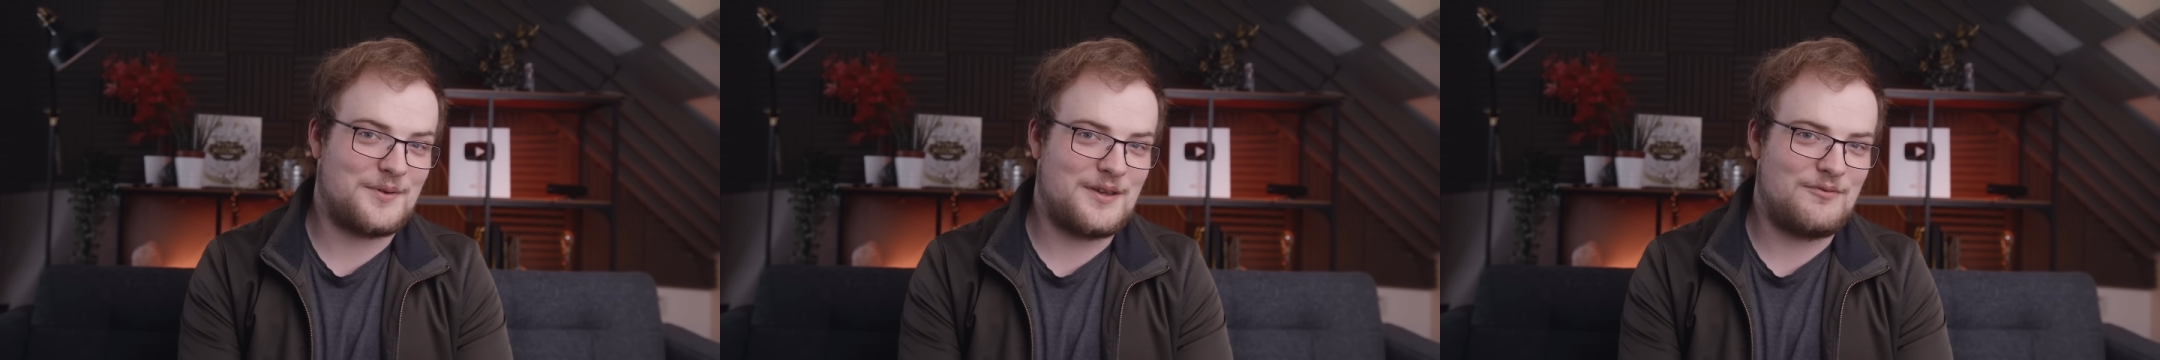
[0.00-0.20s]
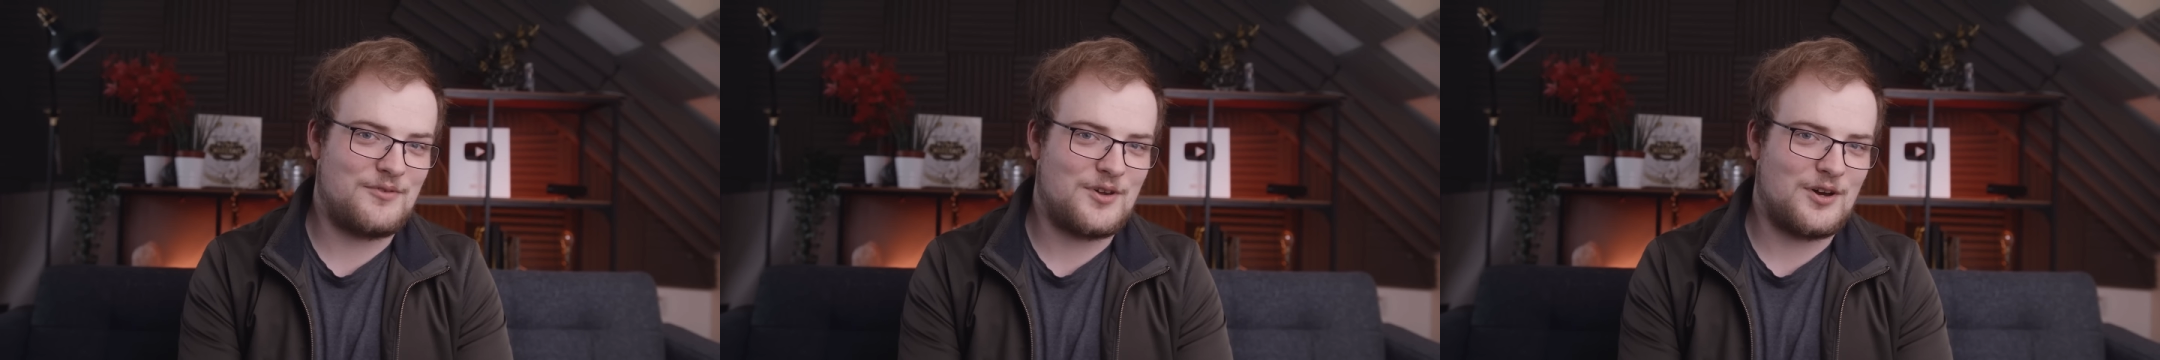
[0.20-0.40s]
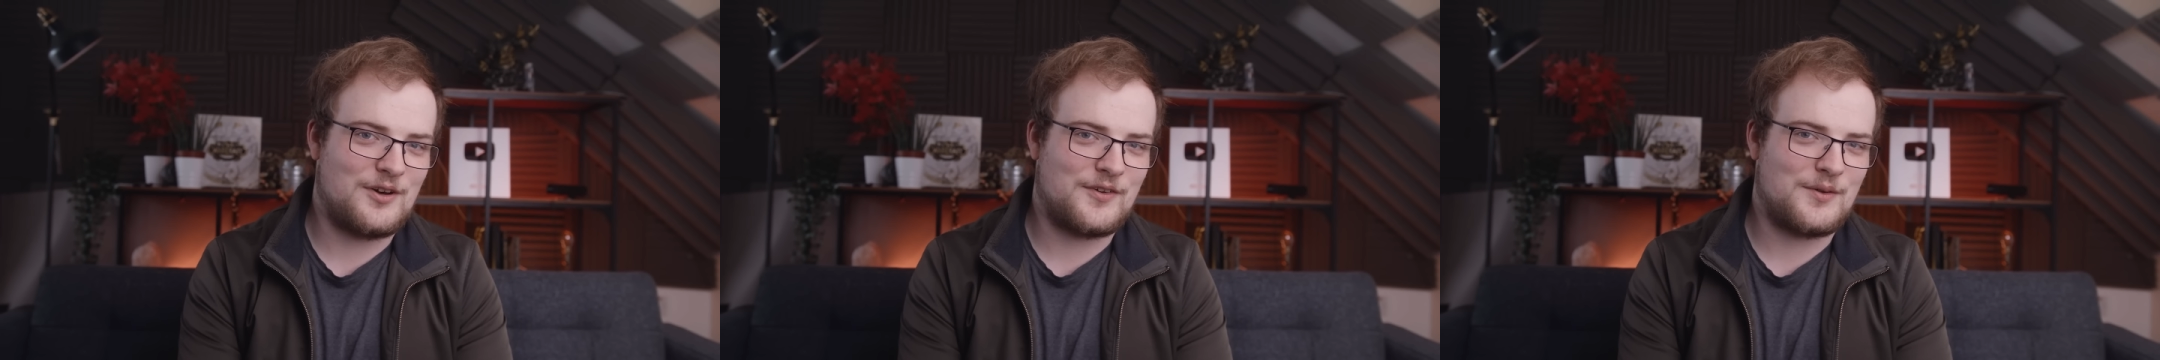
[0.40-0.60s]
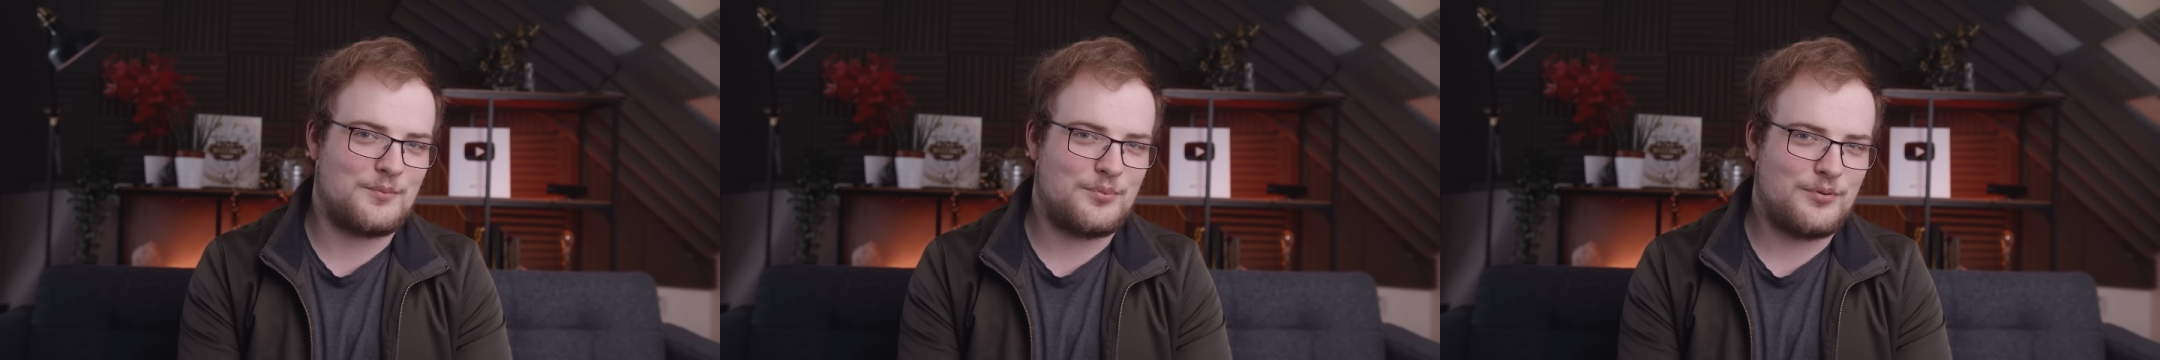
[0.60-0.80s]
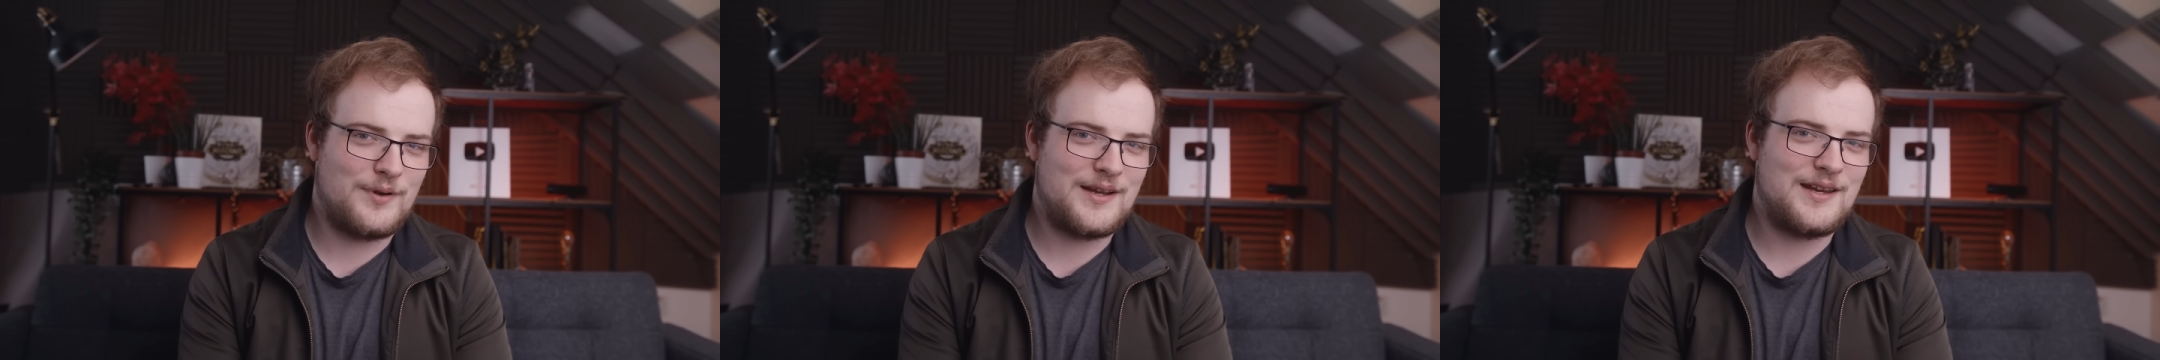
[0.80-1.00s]
we've got a
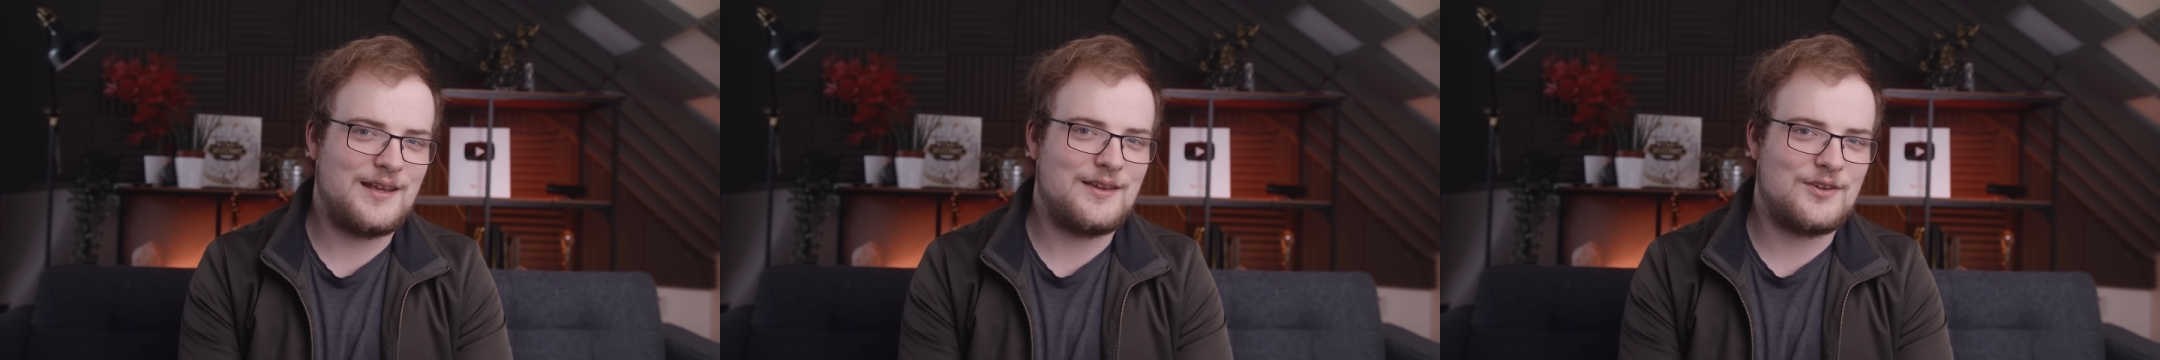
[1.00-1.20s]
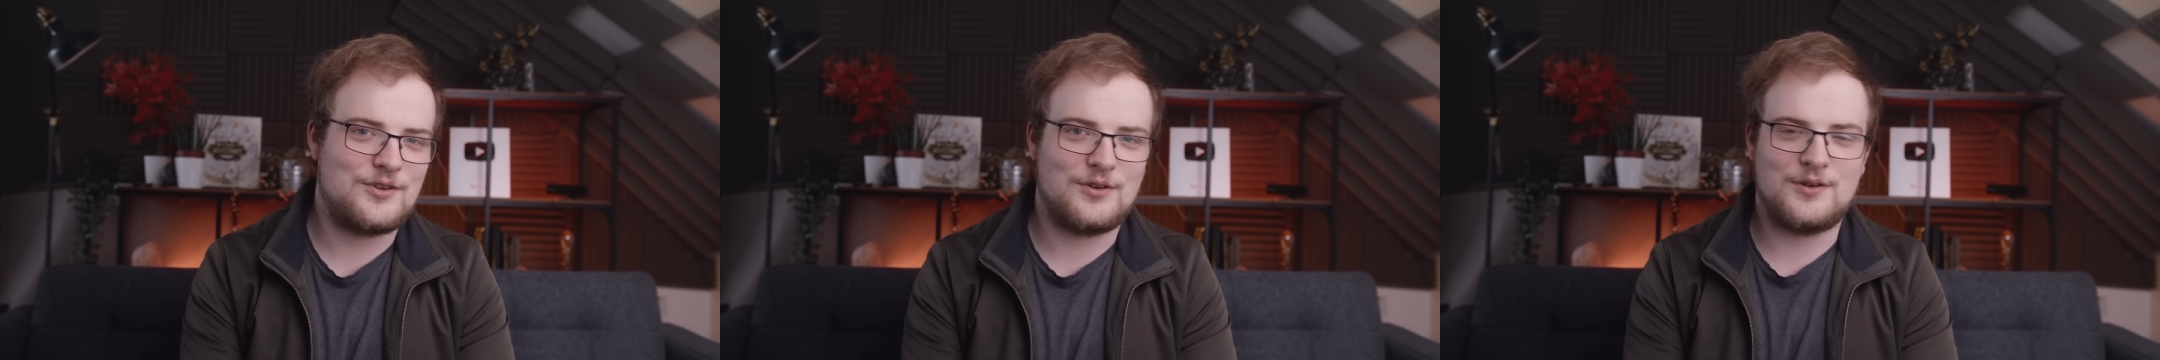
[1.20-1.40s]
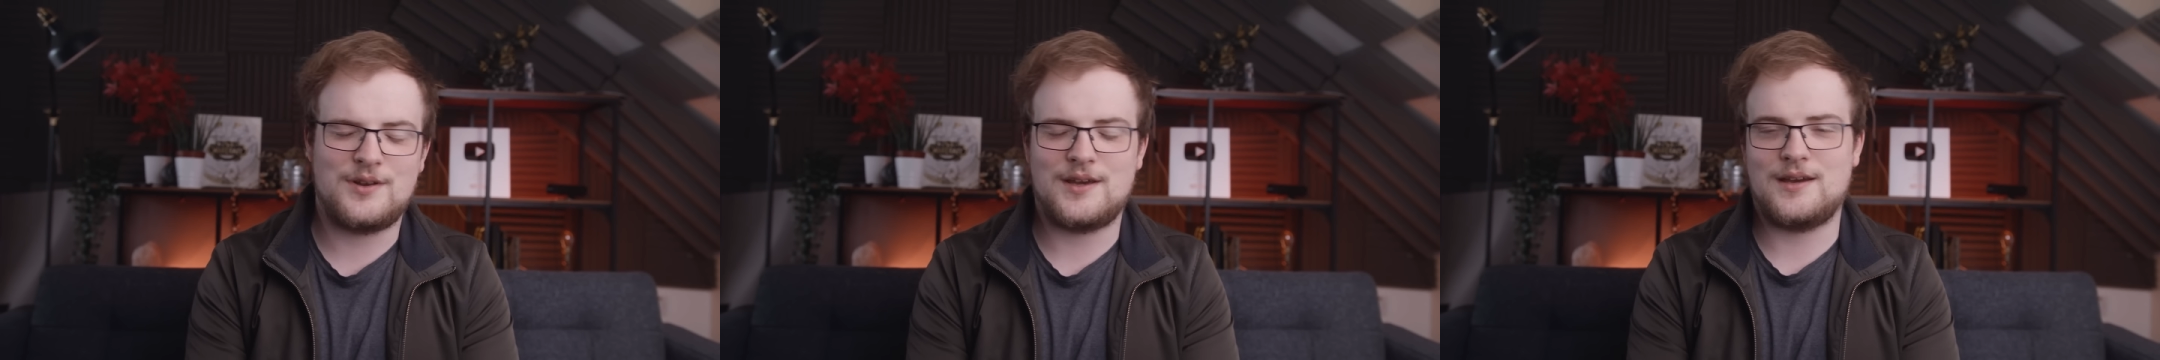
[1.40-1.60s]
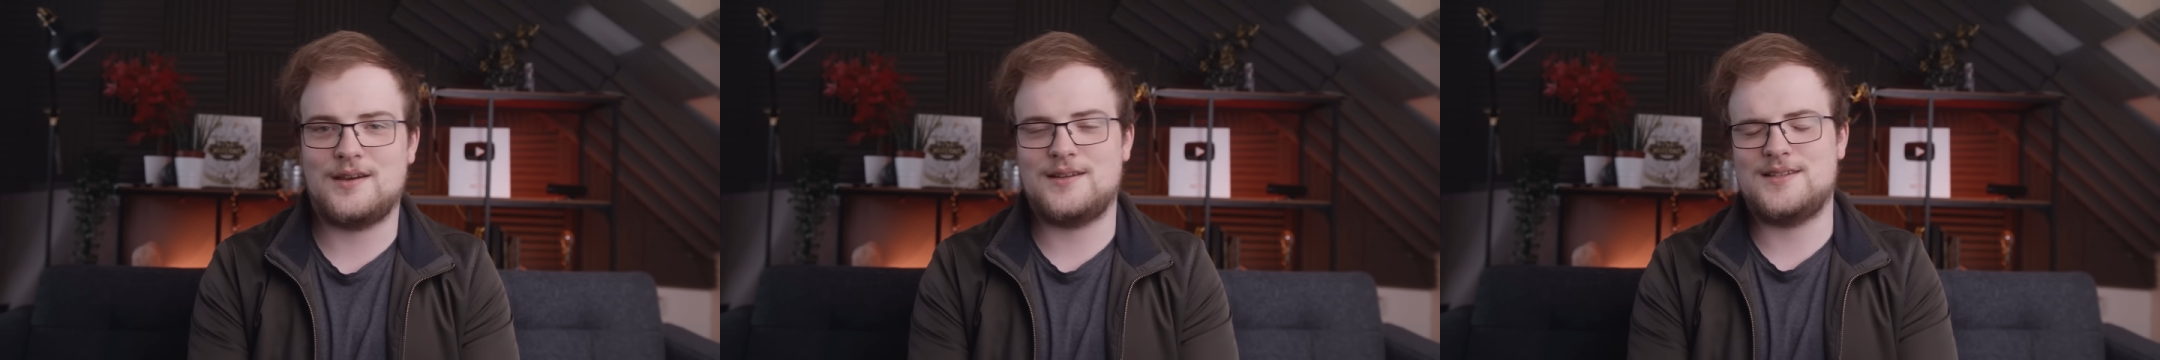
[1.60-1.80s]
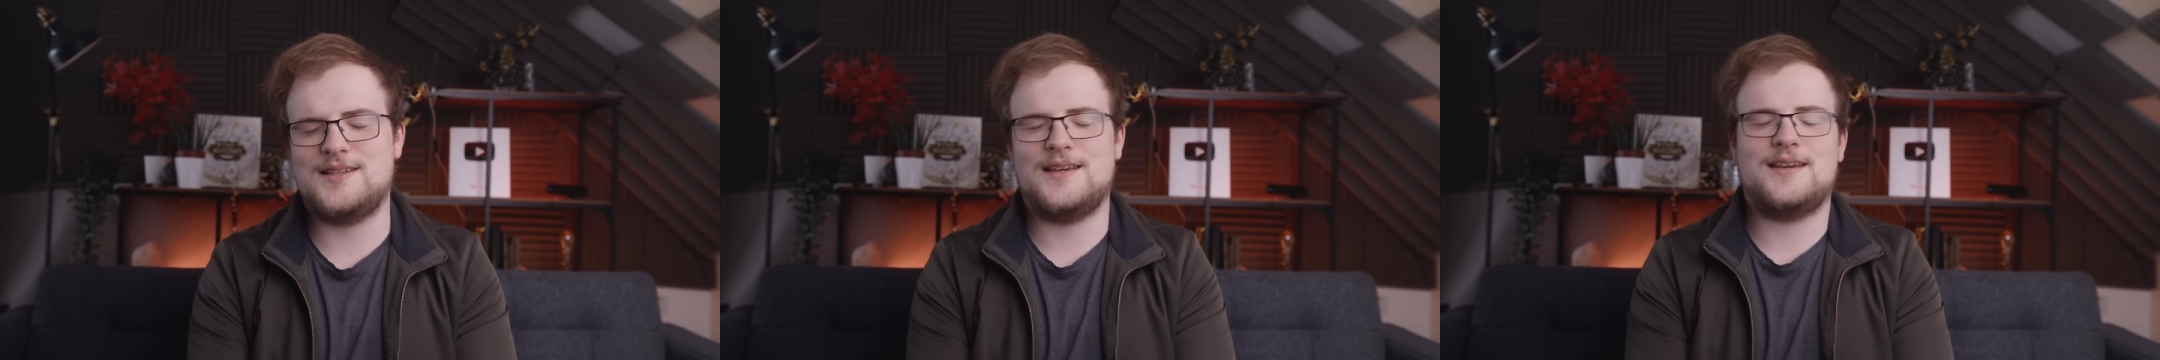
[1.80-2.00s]
pretty good
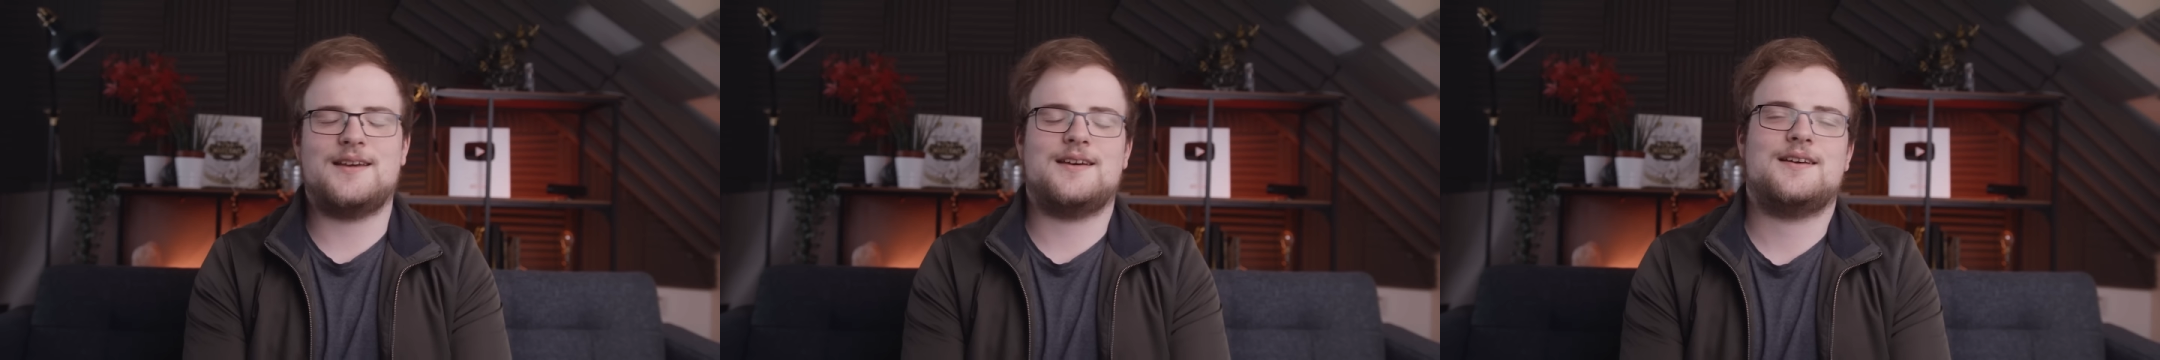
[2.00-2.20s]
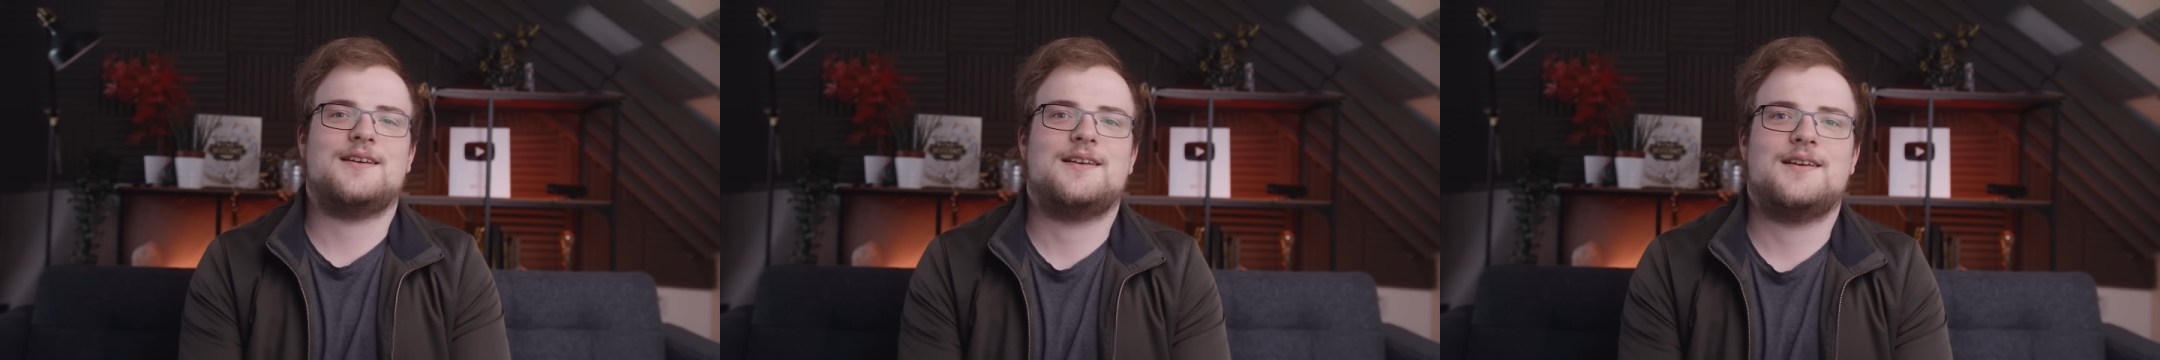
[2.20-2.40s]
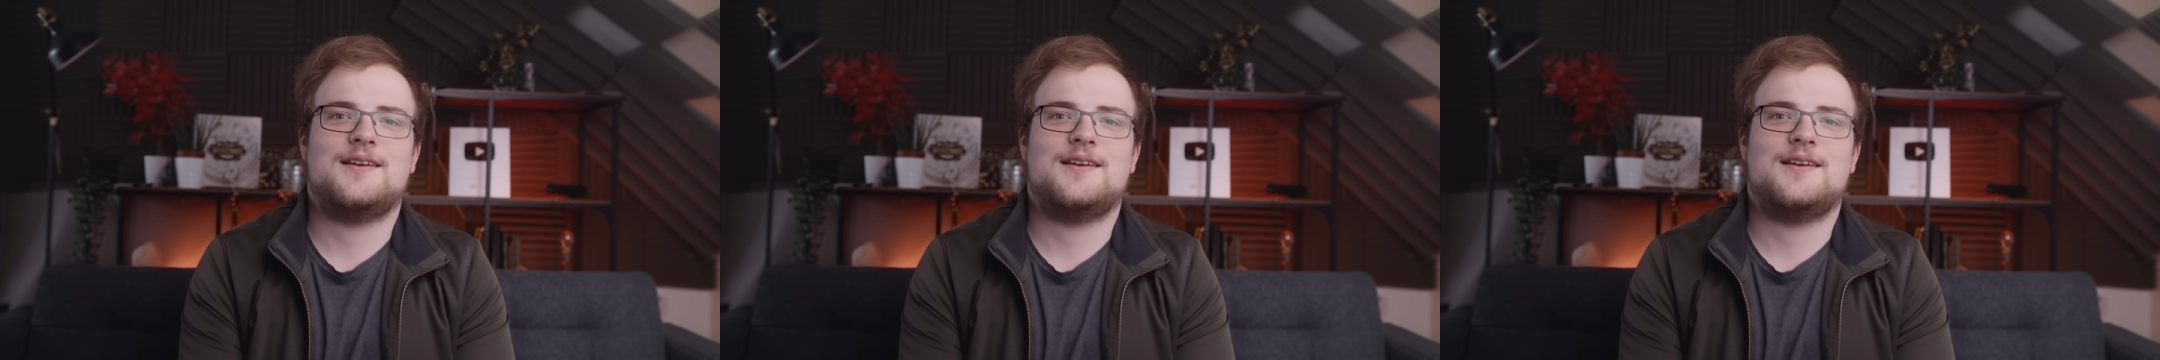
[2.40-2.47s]
idea.